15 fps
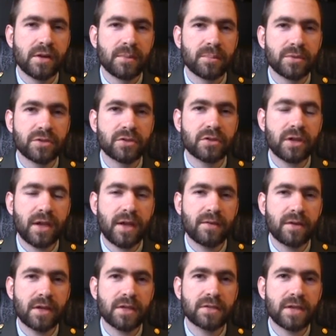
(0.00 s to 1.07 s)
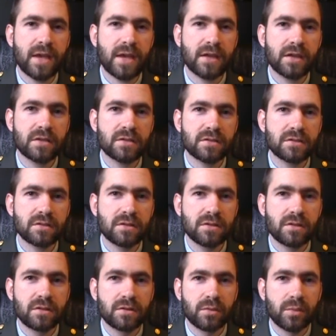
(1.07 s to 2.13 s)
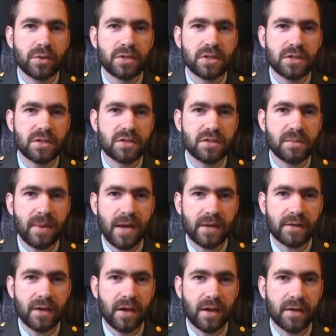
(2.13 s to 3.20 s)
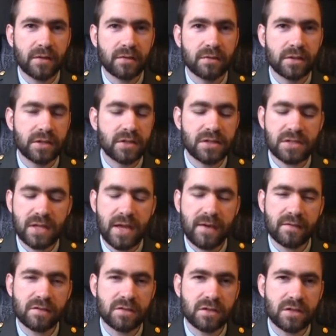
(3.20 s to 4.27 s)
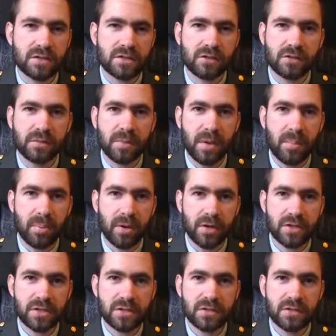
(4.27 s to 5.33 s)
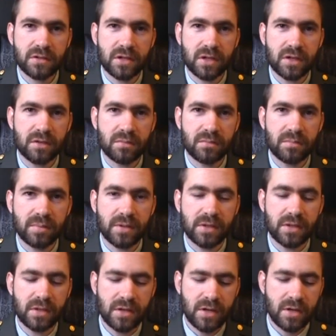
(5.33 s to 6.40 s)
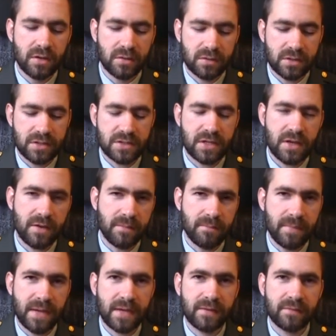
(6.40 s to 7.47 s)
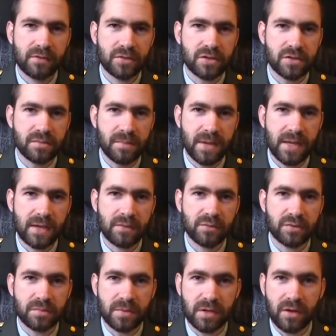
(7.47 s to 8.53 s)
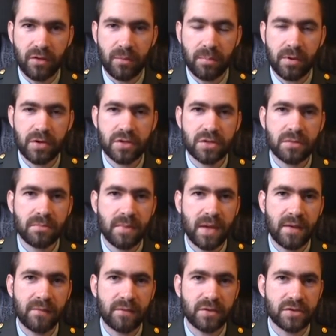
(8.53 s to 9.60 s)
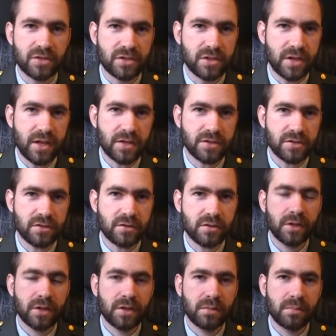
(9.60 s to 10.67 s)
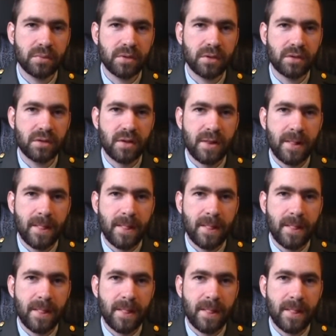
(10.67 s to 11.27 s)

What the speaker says: But you're going to have an antagonist, which is the bad guy. It doesn't have to necessarily be a person. It can be, they say, man versus man, which would be another person. Man versus nature. It can be